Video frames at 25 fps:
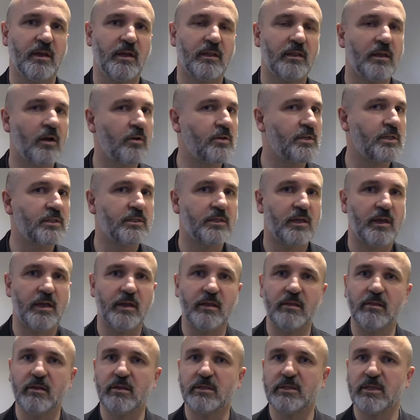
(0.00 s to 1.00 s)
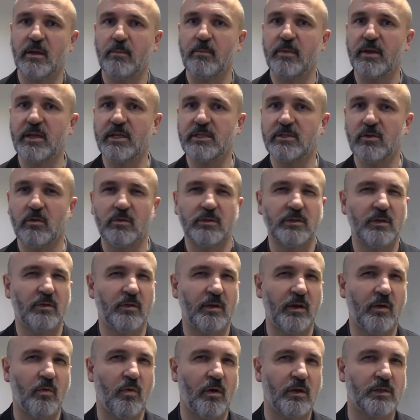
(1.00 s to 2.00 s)
noticing that somebody's not
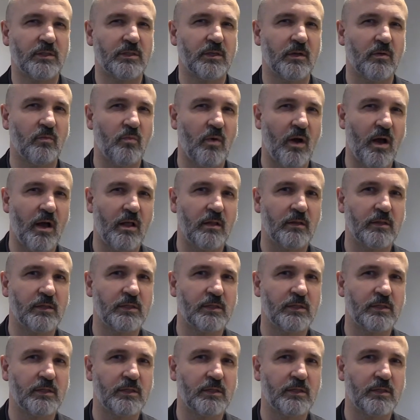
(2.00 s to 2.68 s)
doing quite so well,